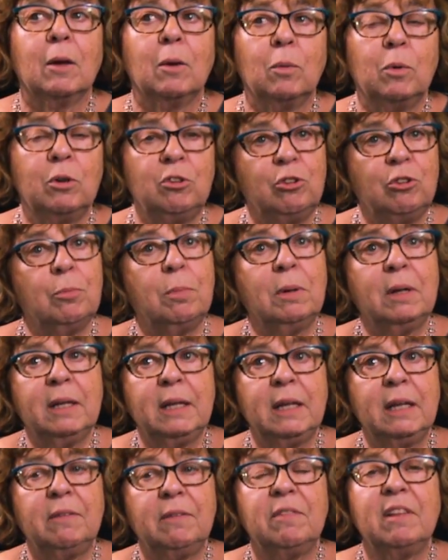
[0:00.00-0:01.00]
Would you
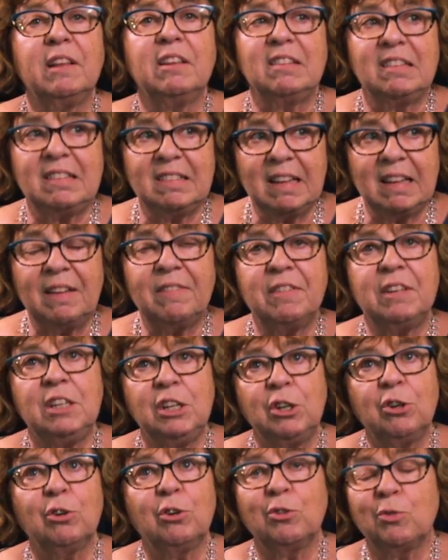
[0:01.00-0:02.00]
believe that 7
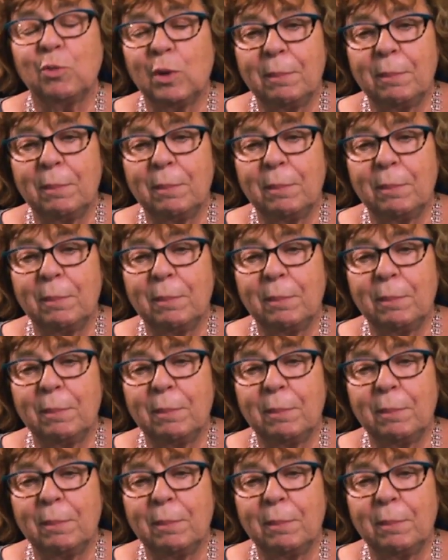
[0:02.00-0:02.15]
years